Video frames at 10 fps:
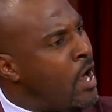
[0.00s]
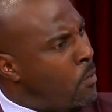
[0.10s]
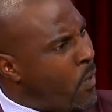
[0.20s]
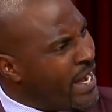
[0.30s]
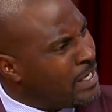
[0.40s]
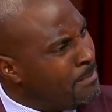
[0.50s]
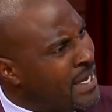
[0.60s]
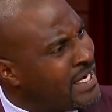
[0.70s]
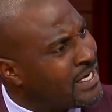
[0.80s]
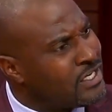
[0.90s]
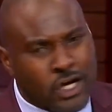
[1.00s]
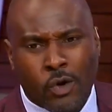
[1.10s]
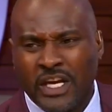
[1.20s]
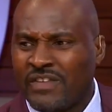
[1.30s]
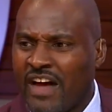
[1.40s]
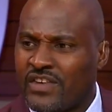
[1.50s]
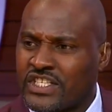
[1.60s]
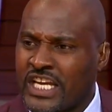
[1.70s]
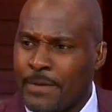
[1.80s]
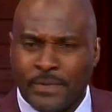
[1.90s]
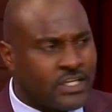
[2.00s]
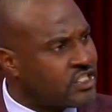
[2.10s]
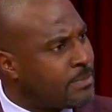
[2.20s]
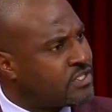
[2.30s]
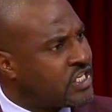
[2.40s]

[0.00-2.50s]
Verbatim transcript: wait a minute, you don't even have a championship